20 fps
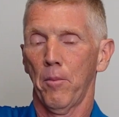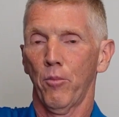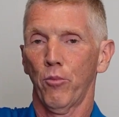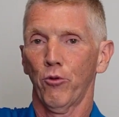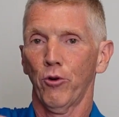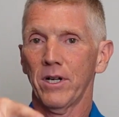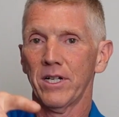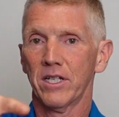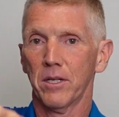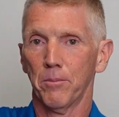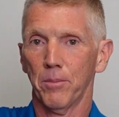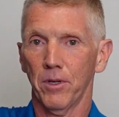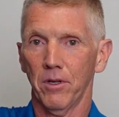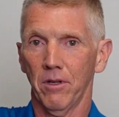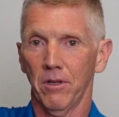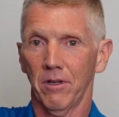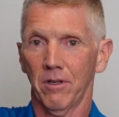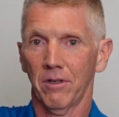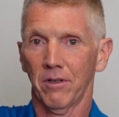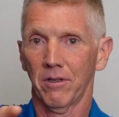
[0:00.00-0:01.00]

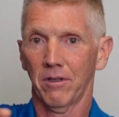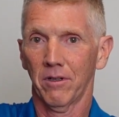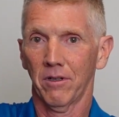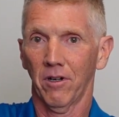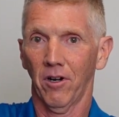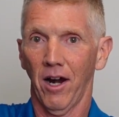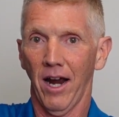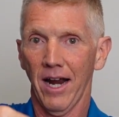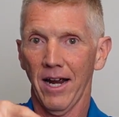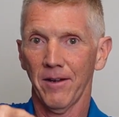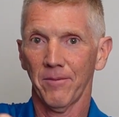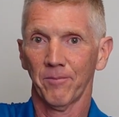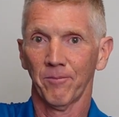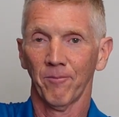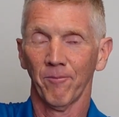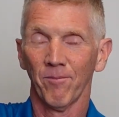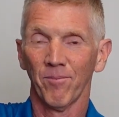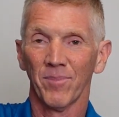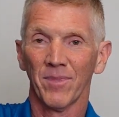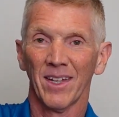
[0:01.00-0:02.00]
Principal, right?
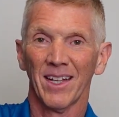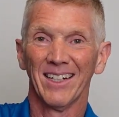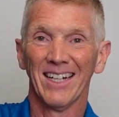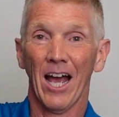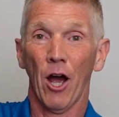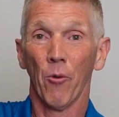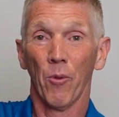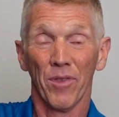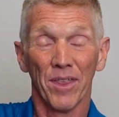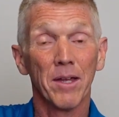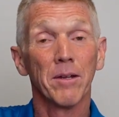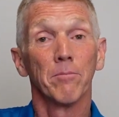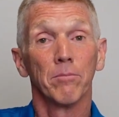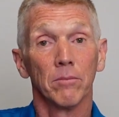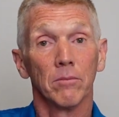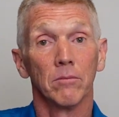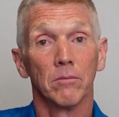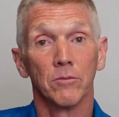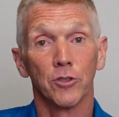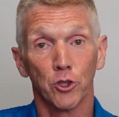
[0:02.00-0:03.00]
Now,
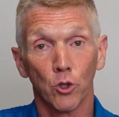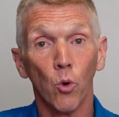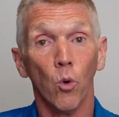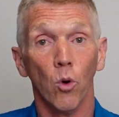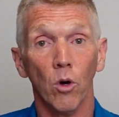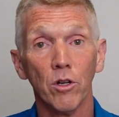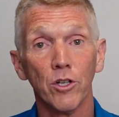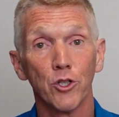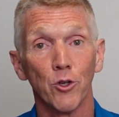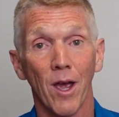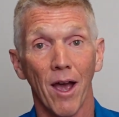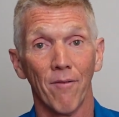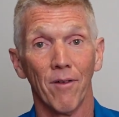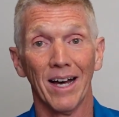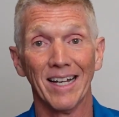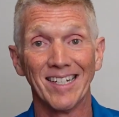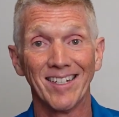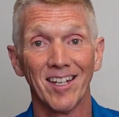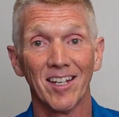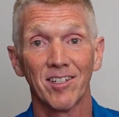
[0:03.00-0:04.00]
within schools, you have
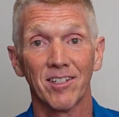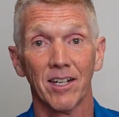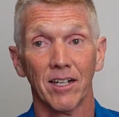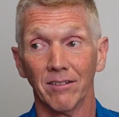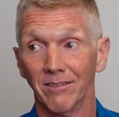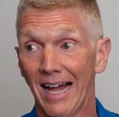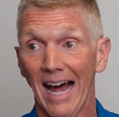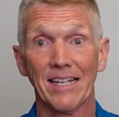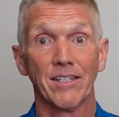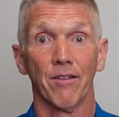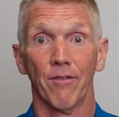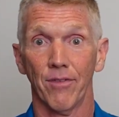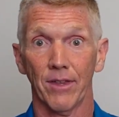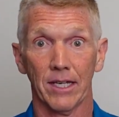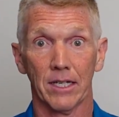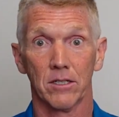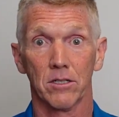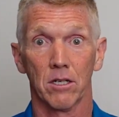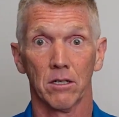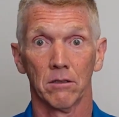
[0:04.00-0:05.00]
assistant lots of
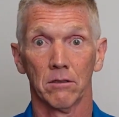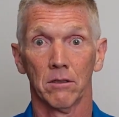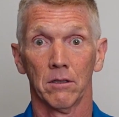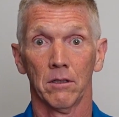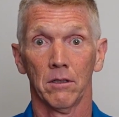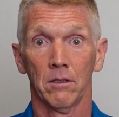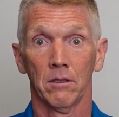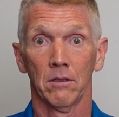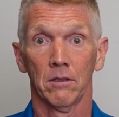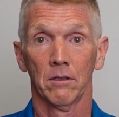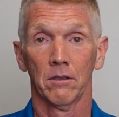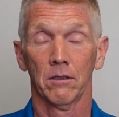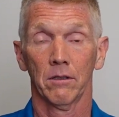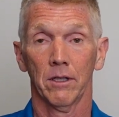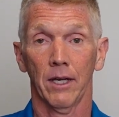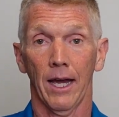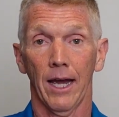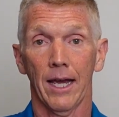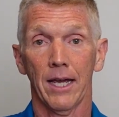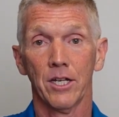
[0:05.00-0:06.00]
things,
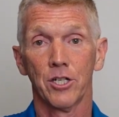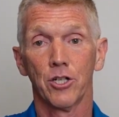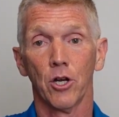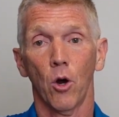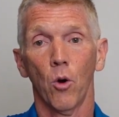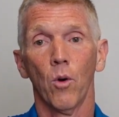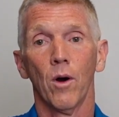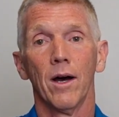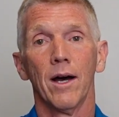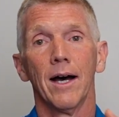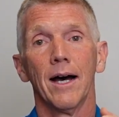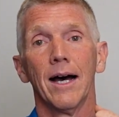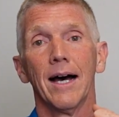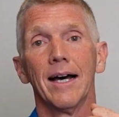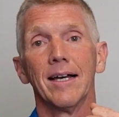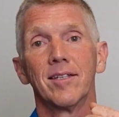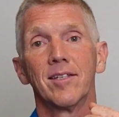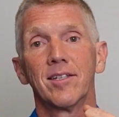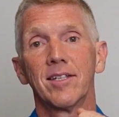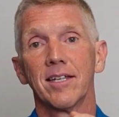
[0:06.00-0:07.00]
okay? So,
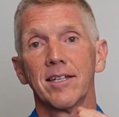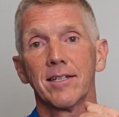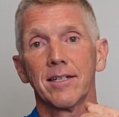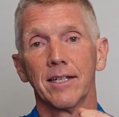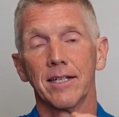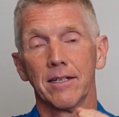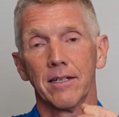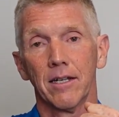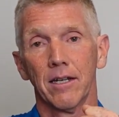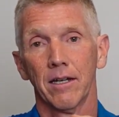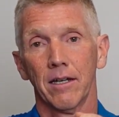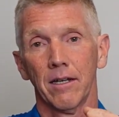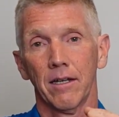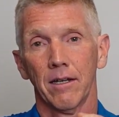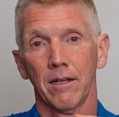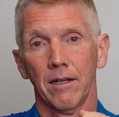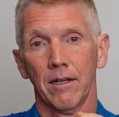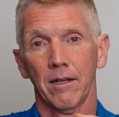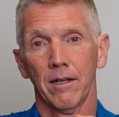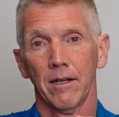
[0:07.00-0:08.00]
assistant.
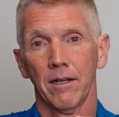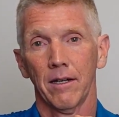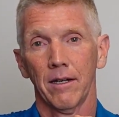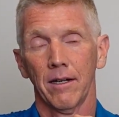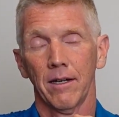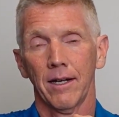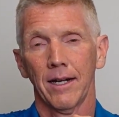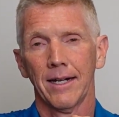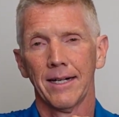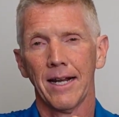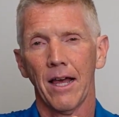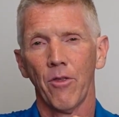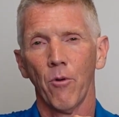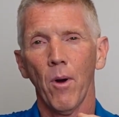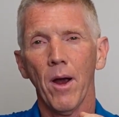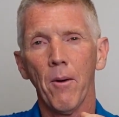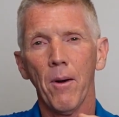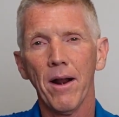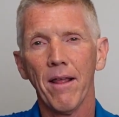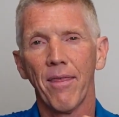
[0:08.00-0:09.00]
Now, the
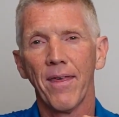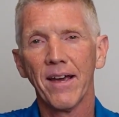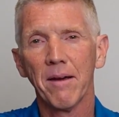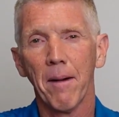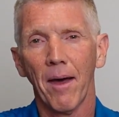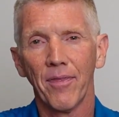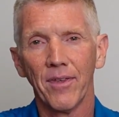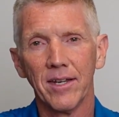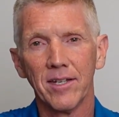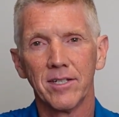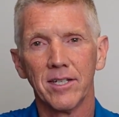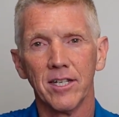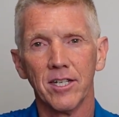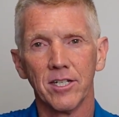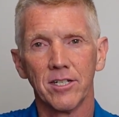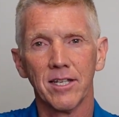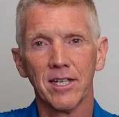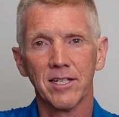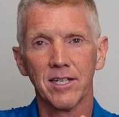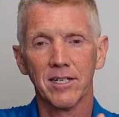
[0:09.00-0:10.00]
way, way to think about this
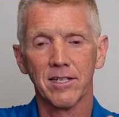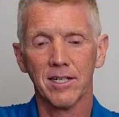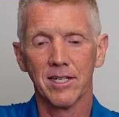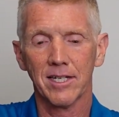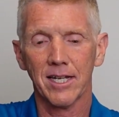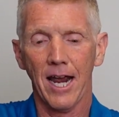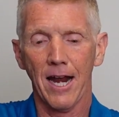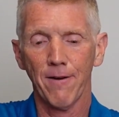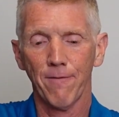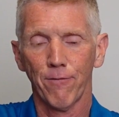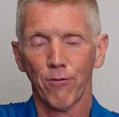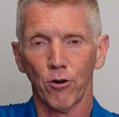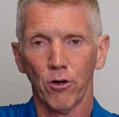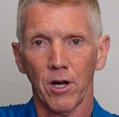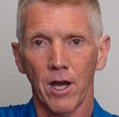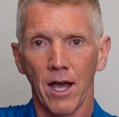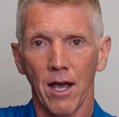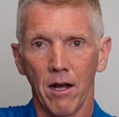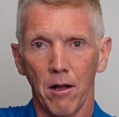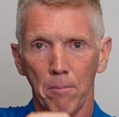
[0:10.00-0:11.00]
is this is the sign for
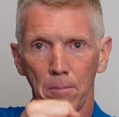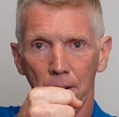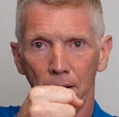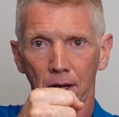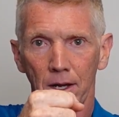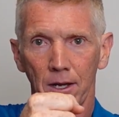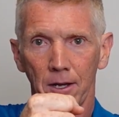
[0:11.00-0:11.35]
help.